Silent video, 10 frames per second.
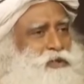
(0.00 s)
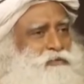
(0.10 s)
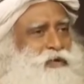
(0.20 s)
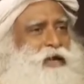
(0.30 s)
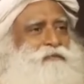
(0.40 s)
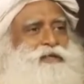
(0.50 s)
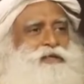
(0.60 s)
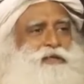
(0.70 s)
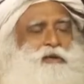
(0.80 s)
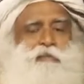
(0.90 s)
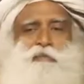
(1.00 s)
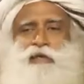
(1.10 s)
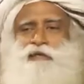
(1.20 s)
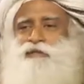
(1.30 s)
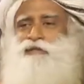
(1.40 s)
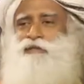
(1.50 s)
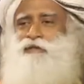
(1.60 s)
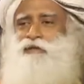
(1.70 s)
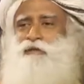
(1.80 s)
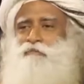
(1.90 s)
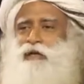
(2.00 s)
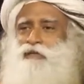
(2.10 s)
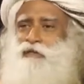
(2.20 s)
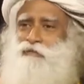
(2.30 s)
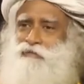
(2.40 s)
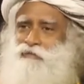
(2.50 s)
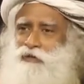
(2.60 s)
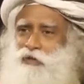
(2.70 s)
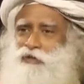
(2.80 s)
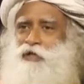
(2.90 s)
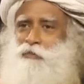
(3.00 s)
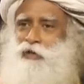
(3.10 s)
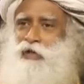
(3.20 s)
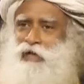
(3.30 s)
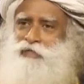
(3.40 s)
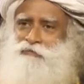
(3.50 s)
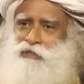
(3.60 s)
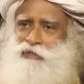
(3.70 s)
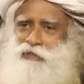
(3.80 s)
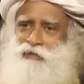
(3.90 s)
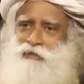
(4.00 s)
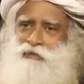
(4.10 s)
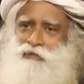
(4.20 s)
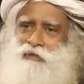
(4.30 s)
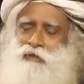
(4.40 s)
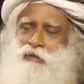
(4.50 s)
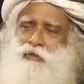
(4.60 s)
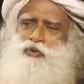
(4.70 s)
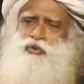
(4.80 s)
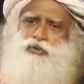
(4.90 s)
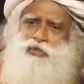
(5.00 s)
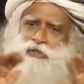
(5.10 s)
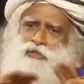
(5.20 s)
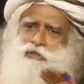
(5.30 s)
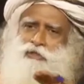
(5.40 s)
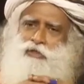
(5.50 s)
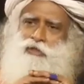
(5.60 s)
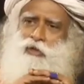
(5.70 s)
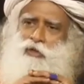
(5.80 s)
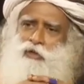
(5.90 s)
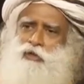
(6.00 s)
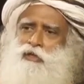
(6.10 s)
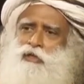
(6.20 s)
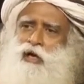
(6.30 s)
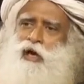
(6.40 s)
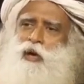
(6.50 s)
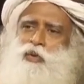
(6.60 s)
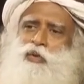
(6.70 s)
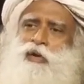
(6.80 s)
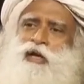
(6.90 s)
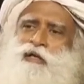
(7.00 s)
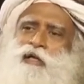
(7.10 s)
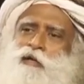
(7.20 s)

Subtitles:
we have such a complex mental or cerebral activity. You just did not learn how to ride that